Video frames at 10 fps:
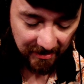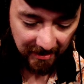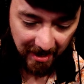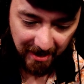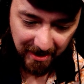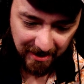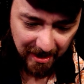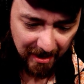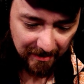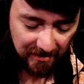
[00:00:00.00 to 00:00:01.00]
Got it. Yeah, yeah,
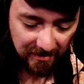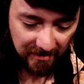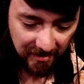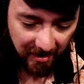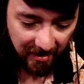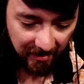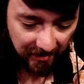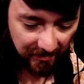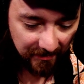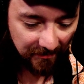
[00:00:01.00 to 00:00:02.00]
yeah. This is
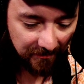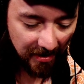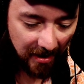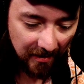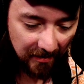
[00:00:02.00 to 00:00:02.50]
uh, it's a yeah.